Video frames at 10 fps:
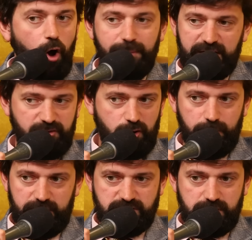Hotbed for
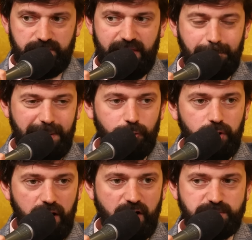communism. They're middle
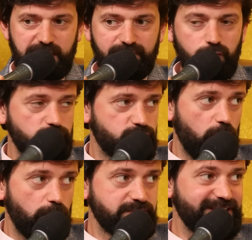class, but they haven't got
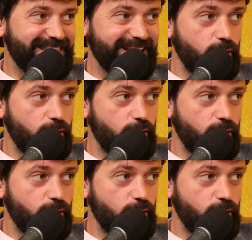jobs. They're